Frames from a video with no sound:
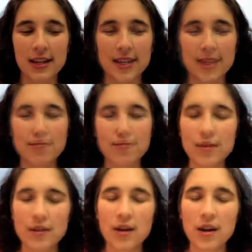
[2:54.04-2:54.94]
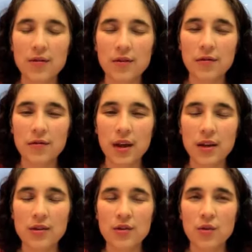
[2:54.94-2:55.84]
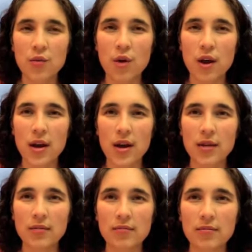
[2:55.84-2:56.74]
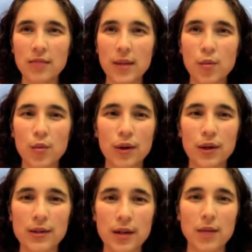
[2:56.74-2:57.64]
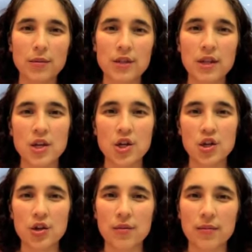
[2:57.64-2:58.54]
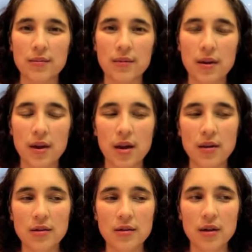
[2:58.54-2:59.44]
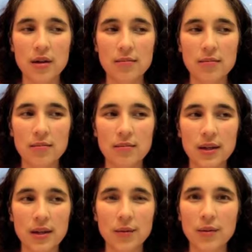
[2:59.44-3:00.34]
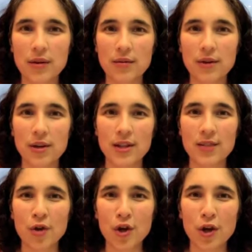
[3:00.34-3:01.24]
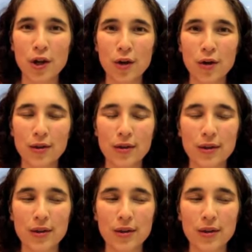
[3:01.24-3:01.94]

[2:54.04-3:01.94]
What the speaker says: It was not the kind of event where people were going to stand up and teach you, and I think we realised that very early on.